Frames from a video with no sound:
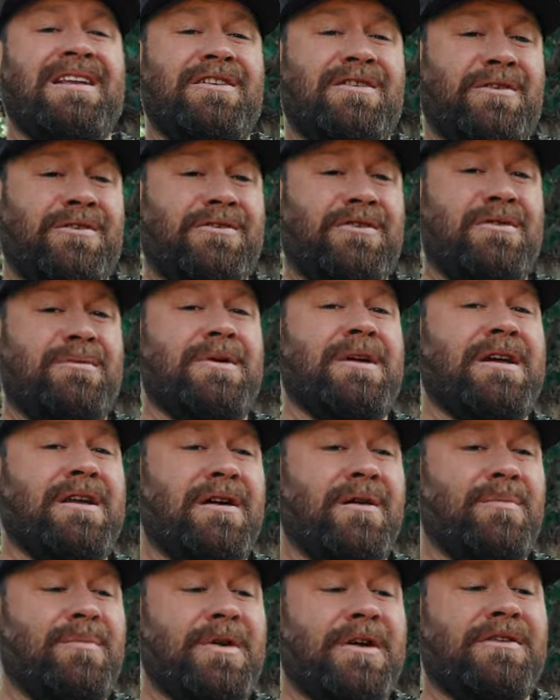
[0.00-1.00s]
and you're zooming in
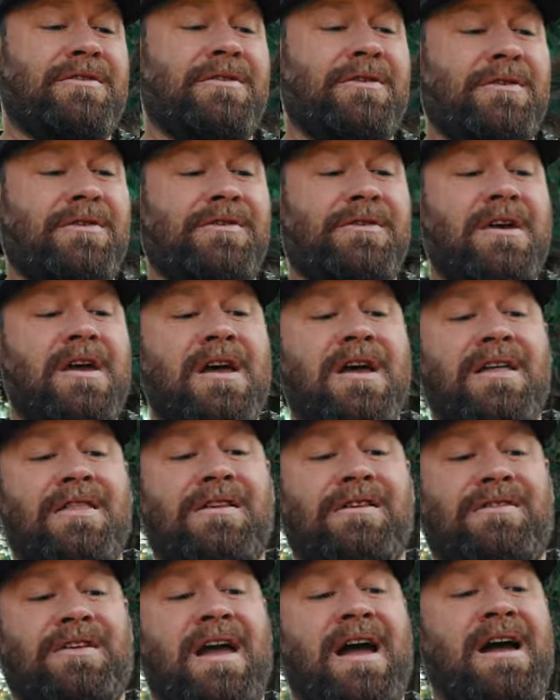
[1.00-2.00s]
on pixels,
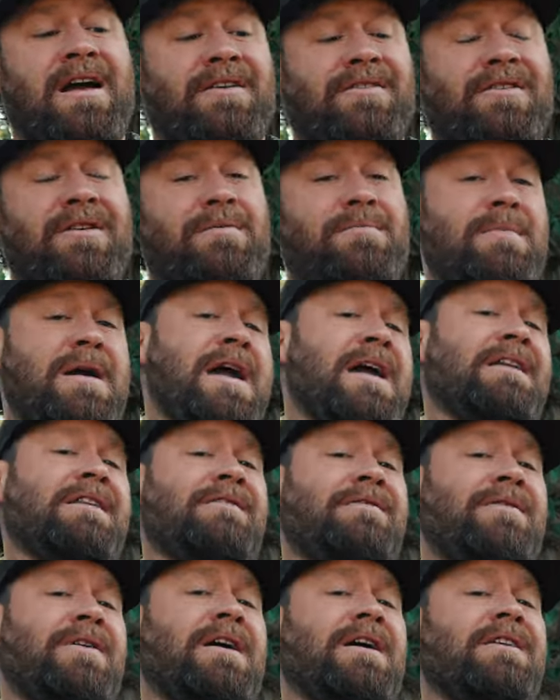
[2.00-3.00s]
this actually
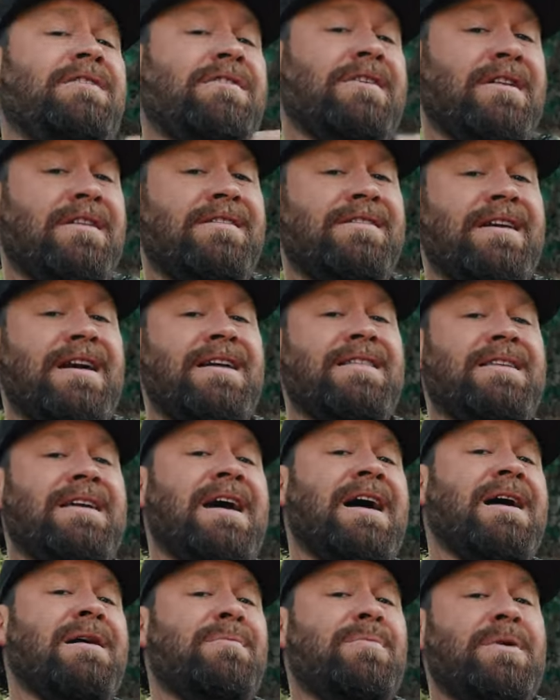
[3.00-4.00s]
magnifies inside the
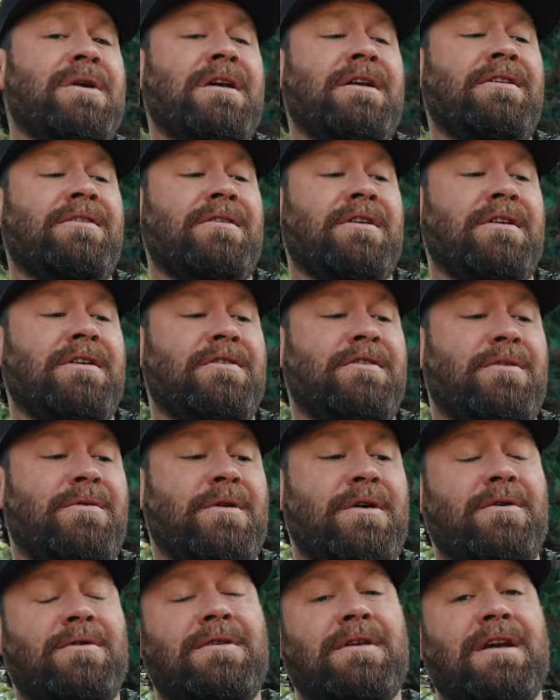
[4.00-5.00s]
eyepiece. And as you
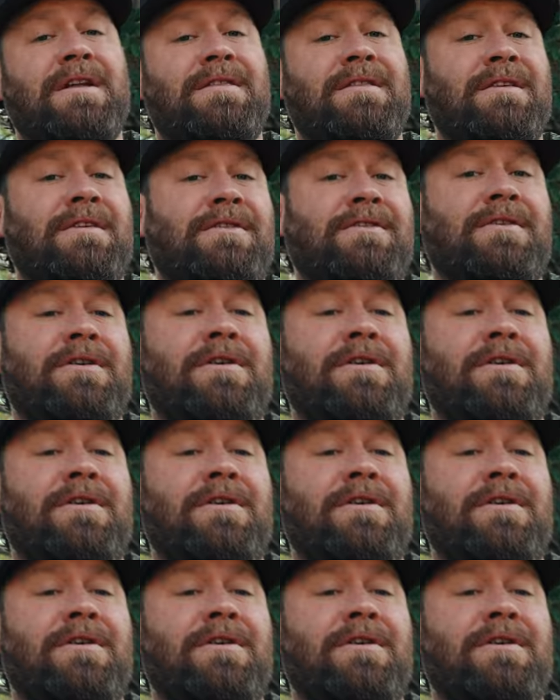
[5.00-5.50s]
rotate this